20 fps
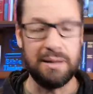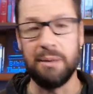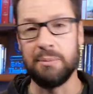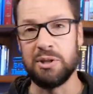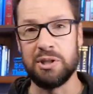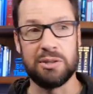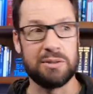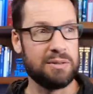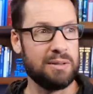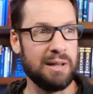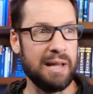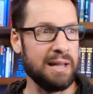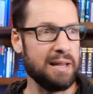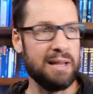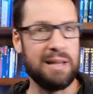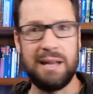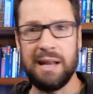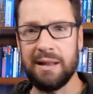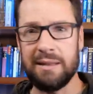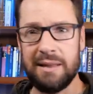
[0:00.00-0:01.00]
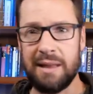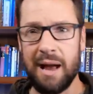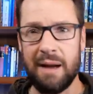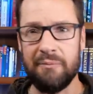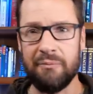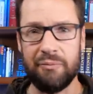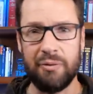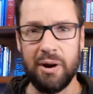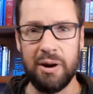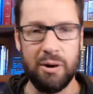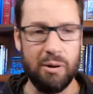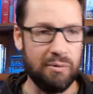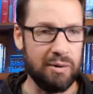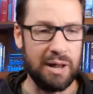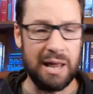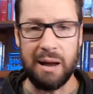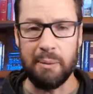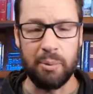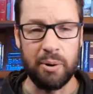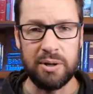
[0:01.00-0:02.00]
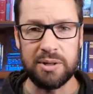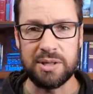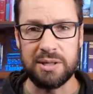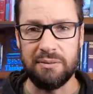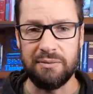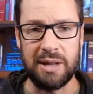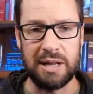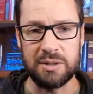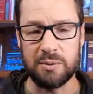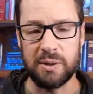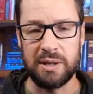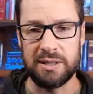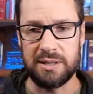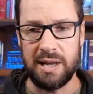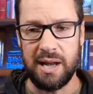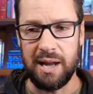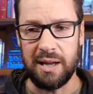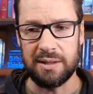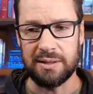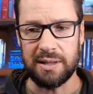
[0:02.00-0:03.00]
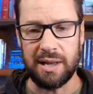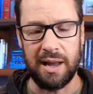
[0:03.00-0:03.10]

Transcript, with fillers: I mean, just like get that friend over to that person if that's what it takes.